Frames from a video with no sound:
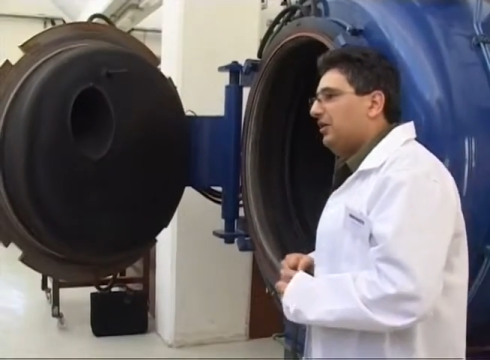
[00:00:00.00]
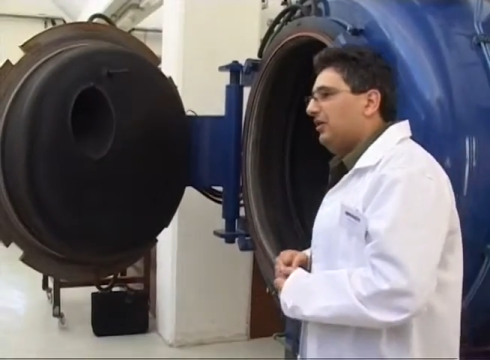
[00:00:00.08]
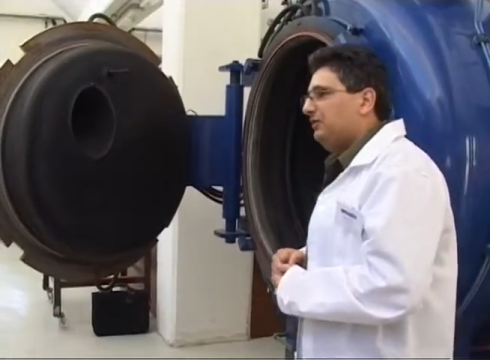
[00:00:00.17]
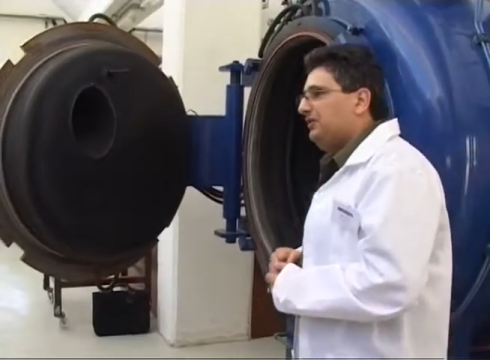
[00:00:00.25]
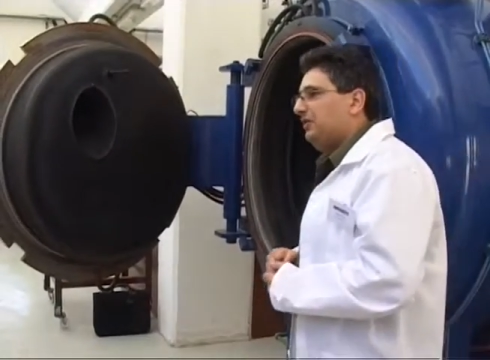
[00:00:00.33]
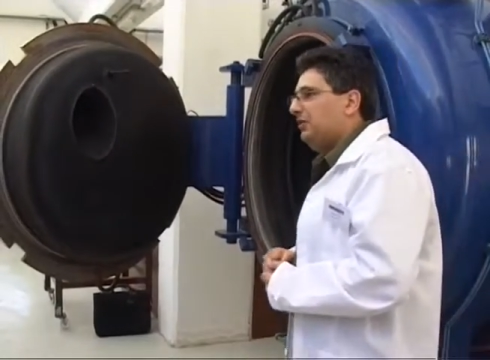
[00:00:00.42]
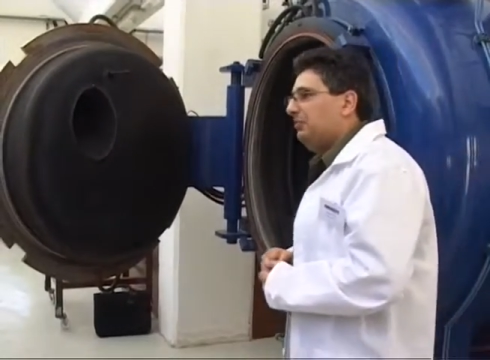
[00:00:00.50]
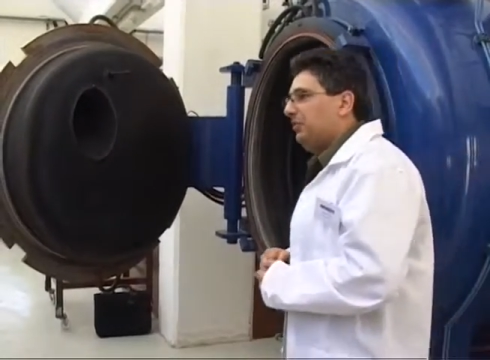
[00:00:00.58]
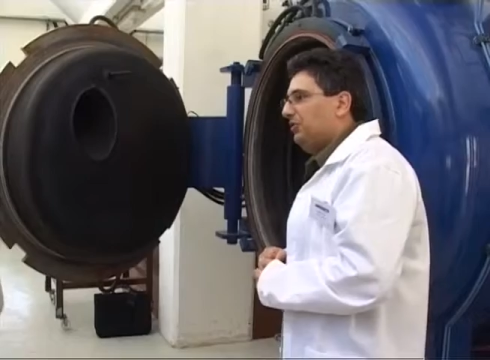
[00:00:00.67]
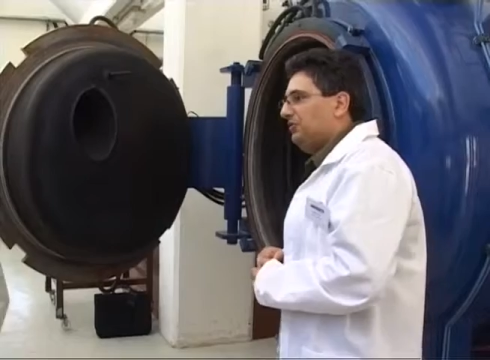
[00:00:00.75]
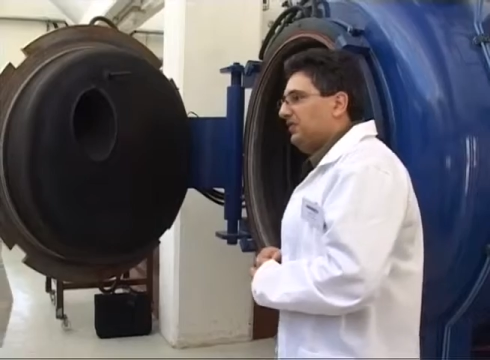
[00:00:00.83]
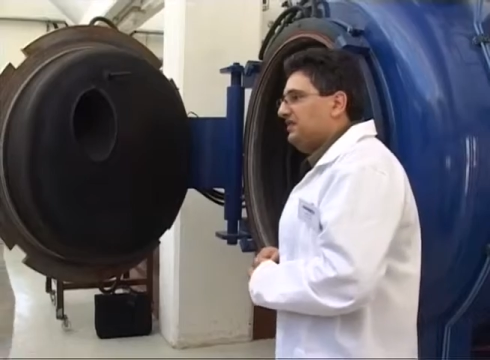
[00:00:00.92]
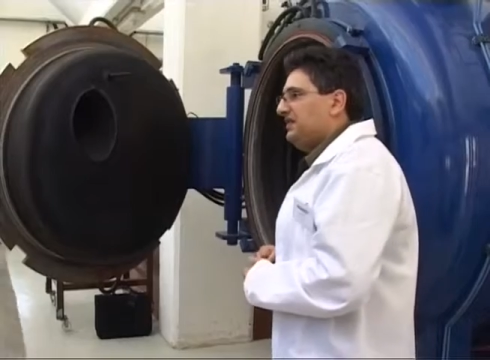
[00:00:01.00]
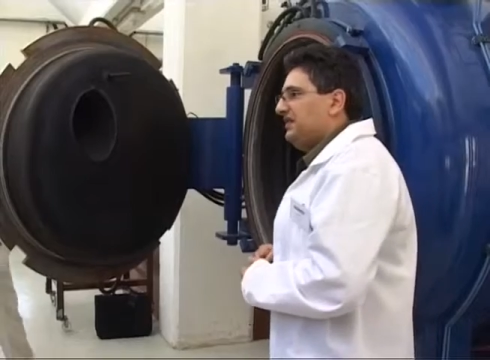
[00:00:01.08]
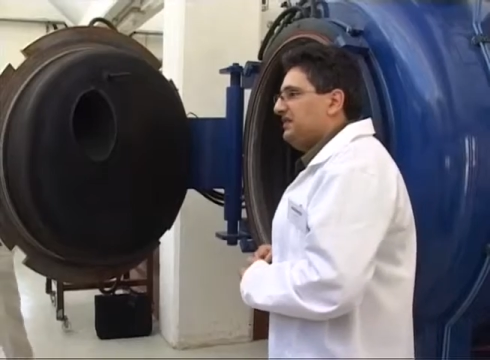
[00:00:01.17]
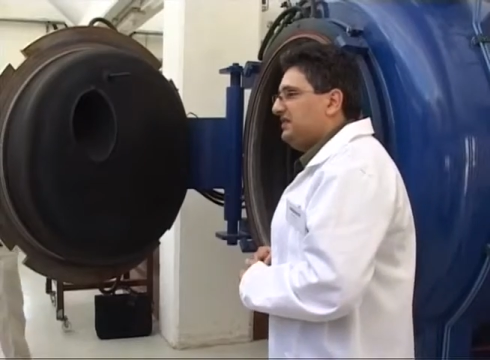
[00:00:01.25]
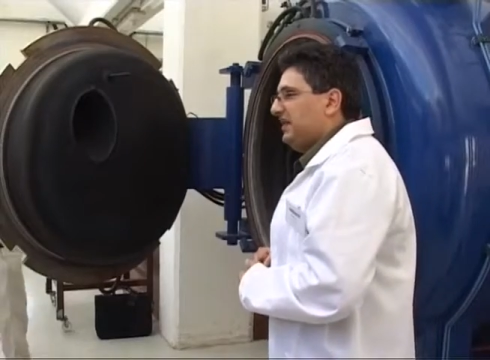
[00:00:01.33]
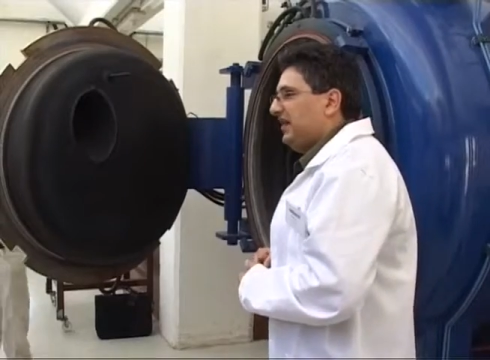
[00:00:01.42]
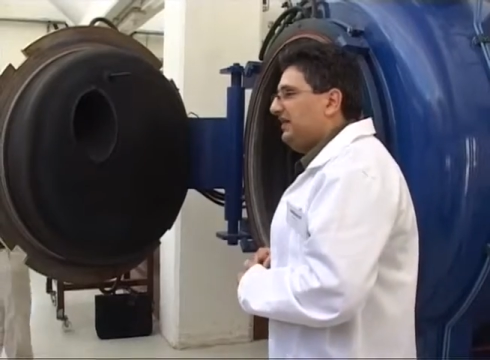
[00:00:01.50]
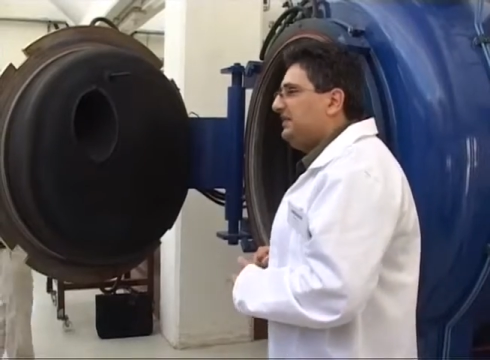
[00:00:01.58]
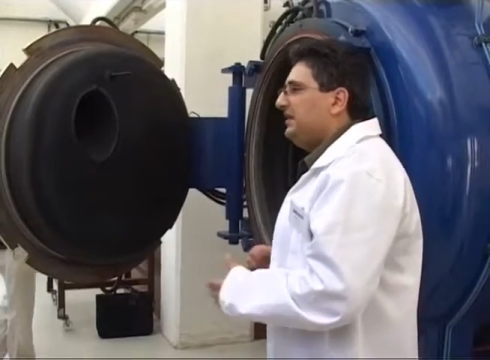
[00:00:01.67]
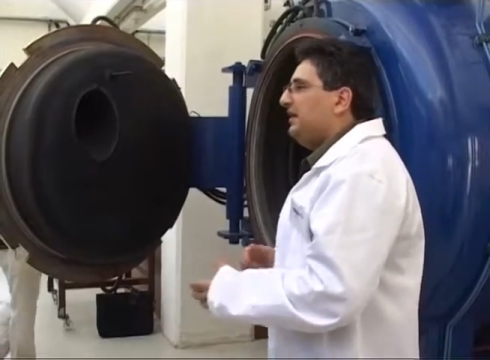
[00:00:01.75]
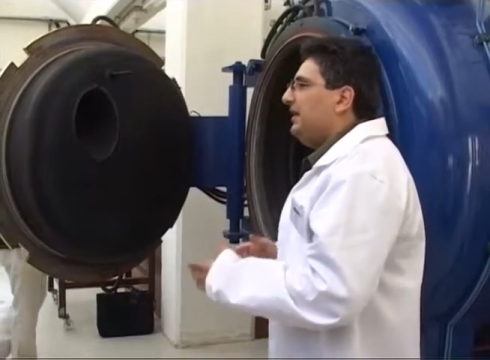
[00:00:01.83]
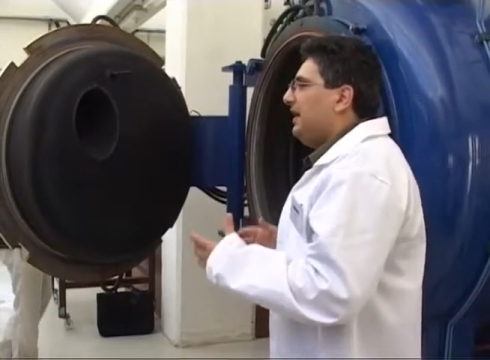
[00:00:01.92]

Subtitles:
of the components inside